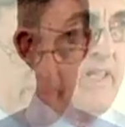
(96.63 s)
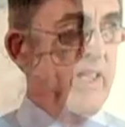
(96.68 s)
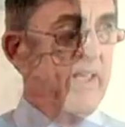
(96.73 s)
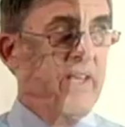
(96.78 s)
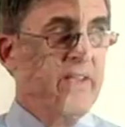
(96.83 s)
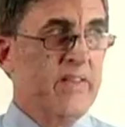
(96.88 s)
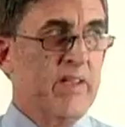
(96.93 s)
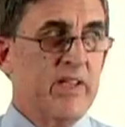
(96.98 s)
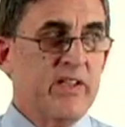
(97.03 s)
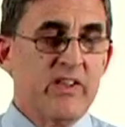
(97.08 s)

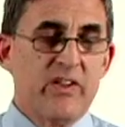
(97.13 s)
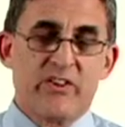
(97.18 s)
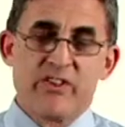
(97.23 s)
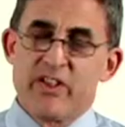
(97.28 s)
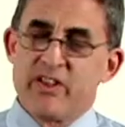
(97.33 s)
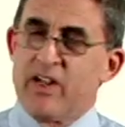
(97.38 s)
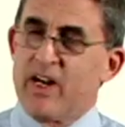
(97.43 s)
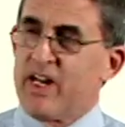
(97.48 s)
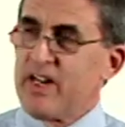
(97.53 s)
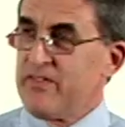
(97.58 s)
And then there's
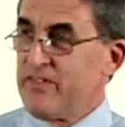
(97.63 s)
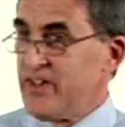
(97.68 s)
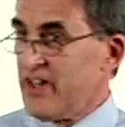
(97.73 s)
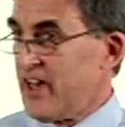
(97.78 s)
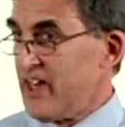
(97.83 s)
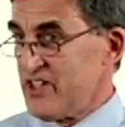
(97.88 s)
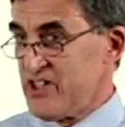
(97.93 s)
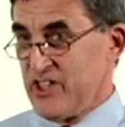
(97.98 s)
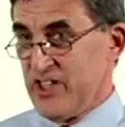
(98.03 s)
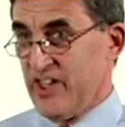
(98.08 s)
a lot of
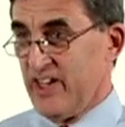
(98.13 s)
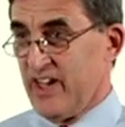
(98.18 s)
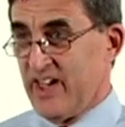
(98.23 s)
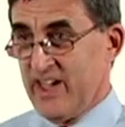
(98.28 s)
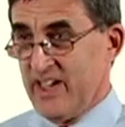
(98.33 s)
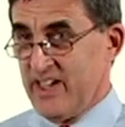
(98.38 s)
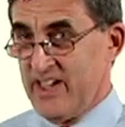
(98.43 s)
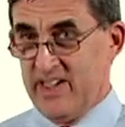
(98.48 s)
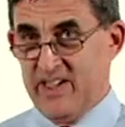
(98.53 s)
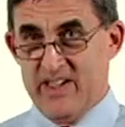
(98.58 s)

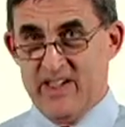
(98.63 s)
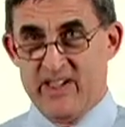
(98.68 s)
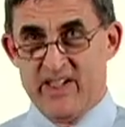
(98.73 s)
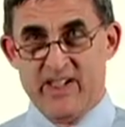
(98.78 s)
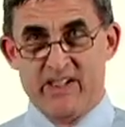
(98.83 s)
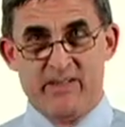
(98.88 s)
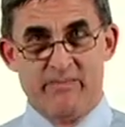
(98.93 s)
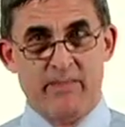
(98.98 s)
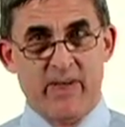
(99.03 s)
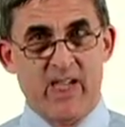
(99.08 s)
non-GI
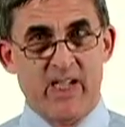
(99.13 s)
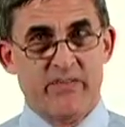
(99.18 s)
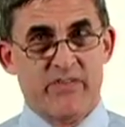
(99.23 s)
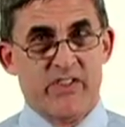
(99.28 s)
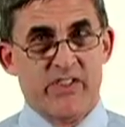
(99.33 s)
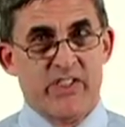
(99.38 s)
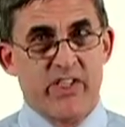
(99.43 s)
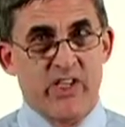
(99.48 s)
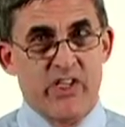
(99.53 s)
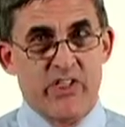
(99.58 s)

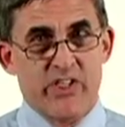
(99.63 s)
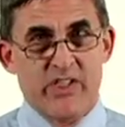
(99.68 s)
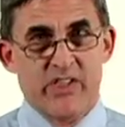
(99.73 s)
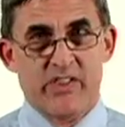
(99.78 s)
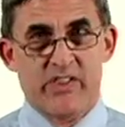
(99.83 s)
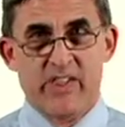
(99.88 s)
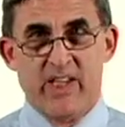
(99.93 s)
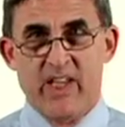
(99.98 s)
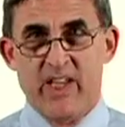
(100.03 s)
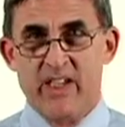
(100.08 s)

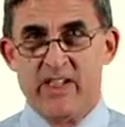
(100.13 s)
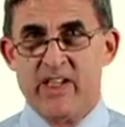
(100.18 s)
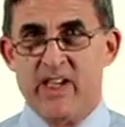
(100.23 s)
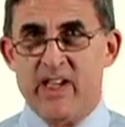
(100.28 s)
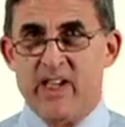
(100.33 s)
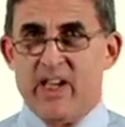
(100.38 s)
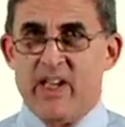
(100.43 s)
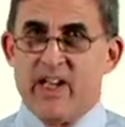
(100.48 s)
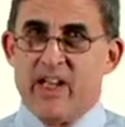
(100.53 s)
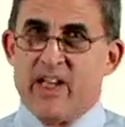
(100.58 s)
manifestations. And
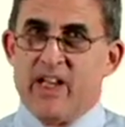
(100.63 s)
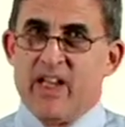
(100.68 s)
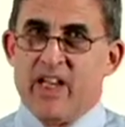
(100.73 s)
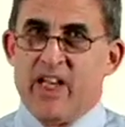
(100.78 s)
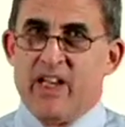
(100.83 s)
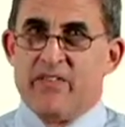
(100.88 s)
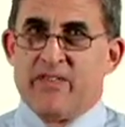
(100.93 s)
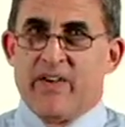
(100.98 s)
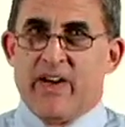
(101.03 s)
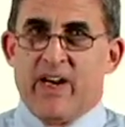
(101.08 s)

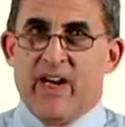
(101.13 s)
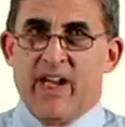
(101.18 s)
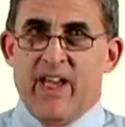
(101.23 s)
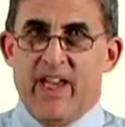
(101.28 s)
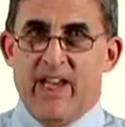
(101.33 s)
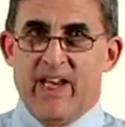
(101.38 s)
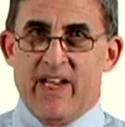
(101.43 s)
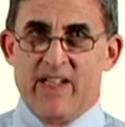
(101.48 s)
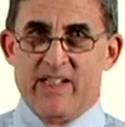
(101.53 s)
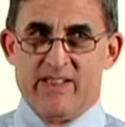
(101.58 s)
if I
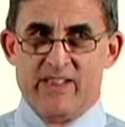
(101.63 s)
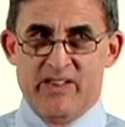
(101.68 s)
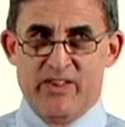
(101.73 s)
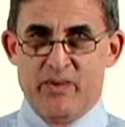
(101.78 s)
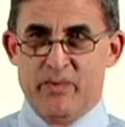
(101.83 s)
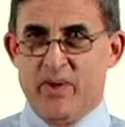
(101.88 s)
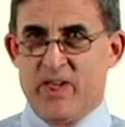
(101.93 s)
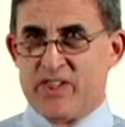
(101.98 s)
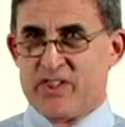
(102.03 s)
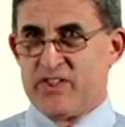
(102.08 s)
had
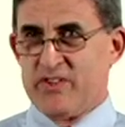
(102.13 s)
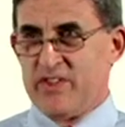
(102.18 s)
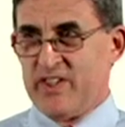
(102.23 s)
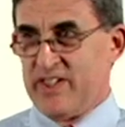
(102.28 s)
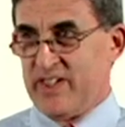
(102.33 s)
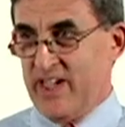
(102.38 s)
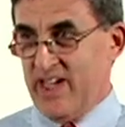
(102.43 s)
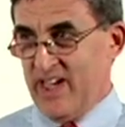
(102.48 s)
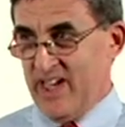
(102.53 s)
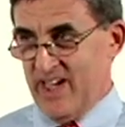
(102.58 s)
the rest of the
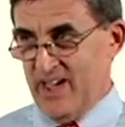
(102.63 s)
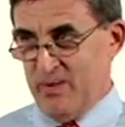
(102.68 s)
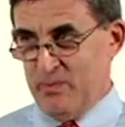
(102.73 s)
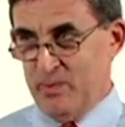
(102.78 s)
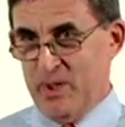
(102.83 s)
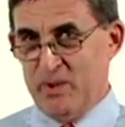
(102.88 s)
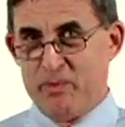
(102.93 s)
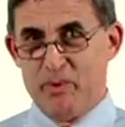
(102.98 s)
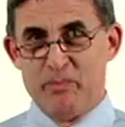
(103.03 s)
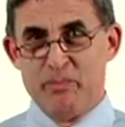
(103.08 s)
day,
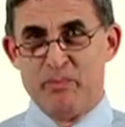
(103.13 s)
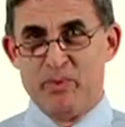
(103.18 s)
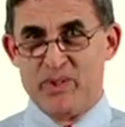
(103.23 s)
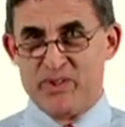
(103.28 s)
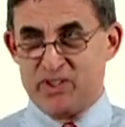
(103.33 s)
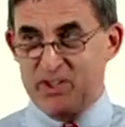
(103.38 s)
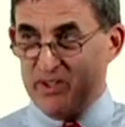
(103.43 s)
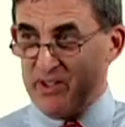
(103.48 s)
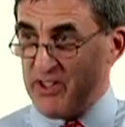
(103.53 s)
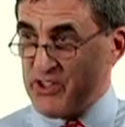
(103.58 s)
we would
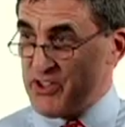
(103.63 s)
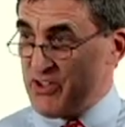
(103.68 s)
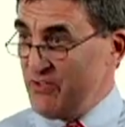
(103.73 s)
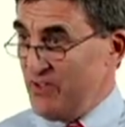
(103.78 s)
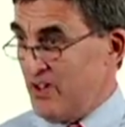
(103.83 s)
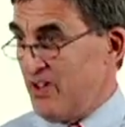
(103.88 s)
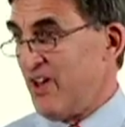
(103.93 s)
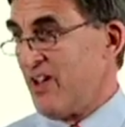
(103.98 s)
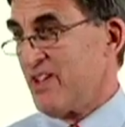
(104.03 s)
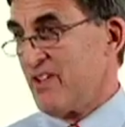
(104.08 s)
put the list of
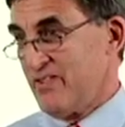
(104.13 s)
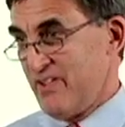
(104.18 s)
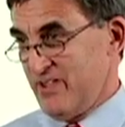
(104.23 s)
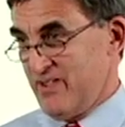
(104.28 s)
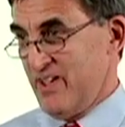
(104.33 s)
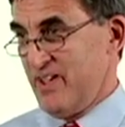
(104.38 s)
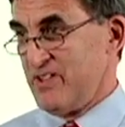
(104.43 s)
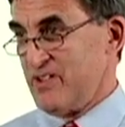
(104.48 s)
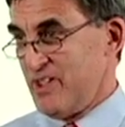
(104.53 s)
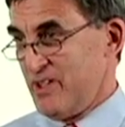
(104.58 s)
all of the
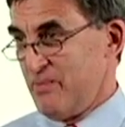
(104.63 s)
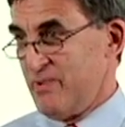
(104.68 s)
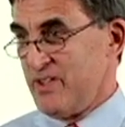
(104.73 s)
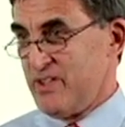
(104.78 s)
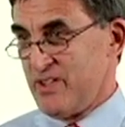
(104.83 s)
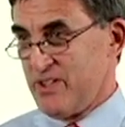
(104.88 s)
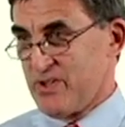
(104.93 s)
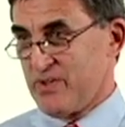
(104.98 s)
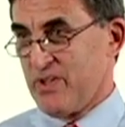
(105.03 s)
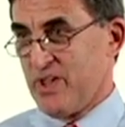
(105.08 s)
things that have
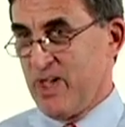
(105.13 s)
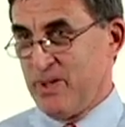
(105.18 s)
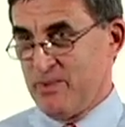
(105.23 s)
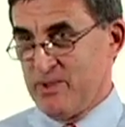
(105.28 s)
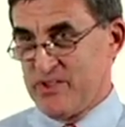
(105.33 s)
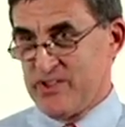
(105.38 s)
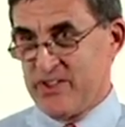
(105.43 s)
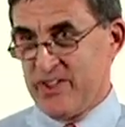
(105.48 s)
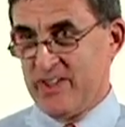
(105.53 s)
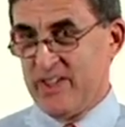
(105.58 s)
been described
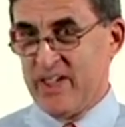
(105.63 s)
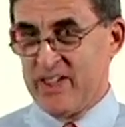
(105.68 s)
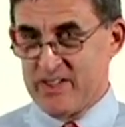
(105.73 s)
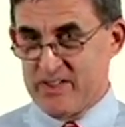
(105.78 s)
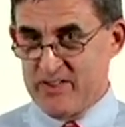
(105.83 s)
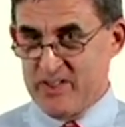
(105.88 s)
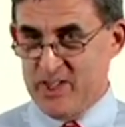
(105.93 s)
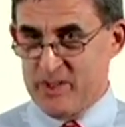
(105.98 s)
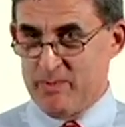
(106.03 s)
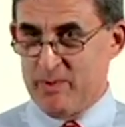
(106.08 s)
with celiac
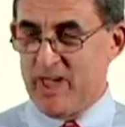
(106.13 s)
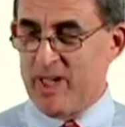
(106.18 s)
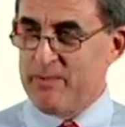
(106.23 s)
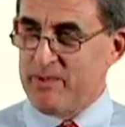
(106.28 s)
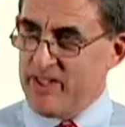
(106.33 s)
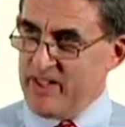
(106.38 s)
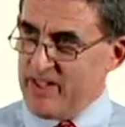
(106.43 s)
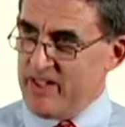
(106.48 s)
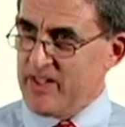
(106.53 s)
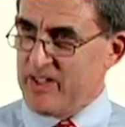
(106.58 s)
disease, but I'm
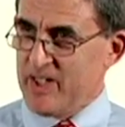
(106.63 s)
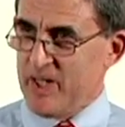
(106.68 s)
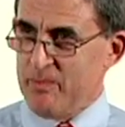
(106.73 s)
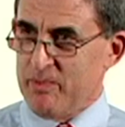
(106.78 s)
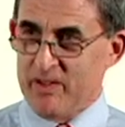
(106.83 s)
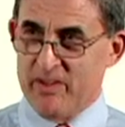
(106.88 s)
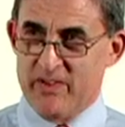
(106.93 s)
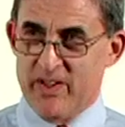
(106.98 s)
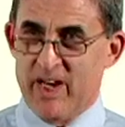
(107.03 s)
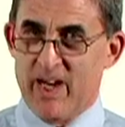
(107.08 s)
going to hit a
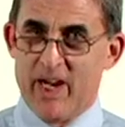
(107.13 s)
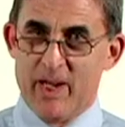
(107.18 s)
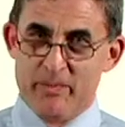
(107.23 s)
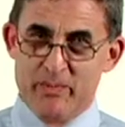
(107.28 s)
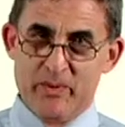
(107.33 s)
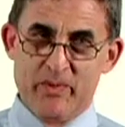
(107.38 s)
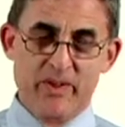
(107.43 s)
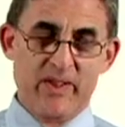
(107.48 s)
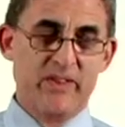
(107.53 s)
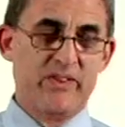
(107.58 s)
couple of the high
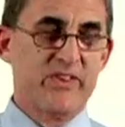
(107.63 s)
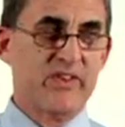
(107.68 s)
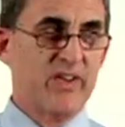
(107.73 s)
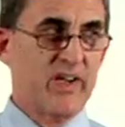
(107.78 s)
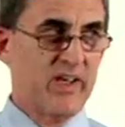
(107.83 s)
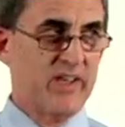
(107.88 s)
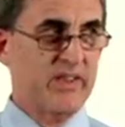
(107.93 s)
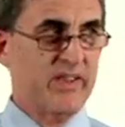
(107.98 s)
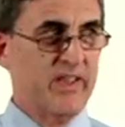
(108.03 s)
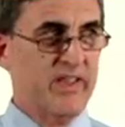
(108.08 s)
points
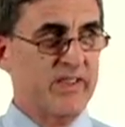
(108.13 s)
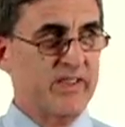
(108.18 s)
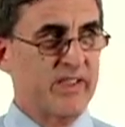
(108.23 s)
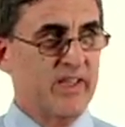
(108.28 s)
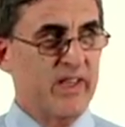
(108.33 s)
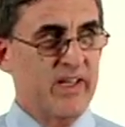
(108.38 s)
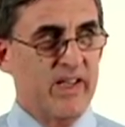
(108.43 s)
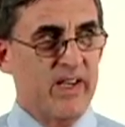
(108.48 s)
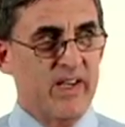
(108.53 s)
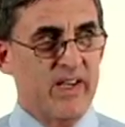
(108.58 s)
on these
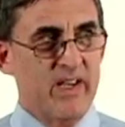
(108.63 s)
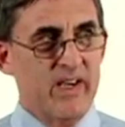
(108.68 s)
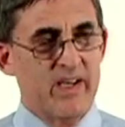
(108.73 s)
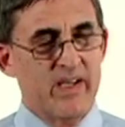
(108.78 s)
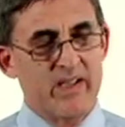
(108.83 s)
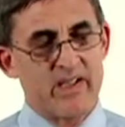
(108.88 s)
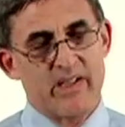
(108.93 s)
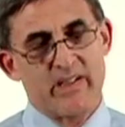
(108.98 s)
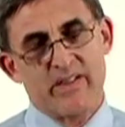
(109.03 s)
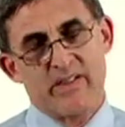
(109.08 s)

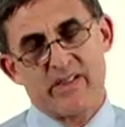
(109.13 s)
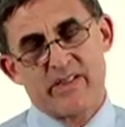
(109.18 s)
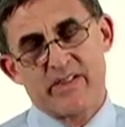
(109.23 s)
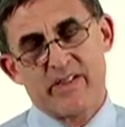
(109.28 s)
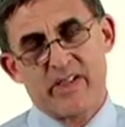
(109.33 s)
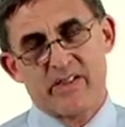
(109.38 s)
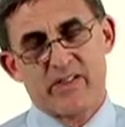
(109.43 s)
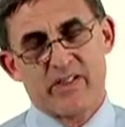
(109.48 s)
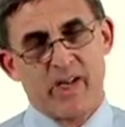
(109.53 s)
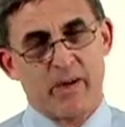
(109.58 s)
in
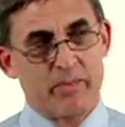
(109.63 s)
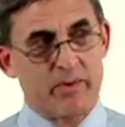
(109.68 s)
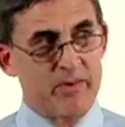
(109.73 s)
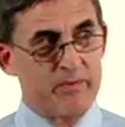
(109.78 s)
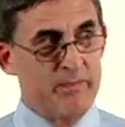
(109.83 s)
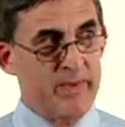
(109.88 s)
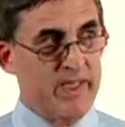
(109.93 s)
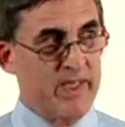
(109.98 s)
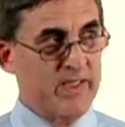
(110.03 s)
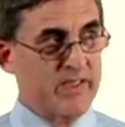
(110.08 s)
this next couple
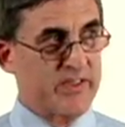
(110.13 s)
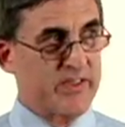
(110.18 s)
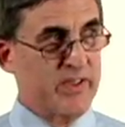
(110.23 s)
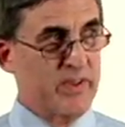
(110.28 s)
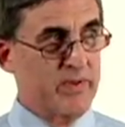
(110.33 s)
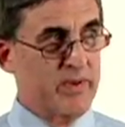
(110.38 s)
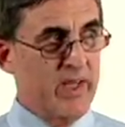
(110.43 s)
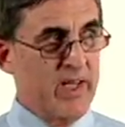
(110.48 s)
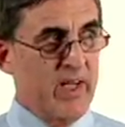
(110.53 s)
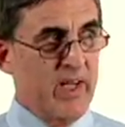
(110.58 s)
of minutes.
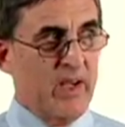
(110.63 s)
So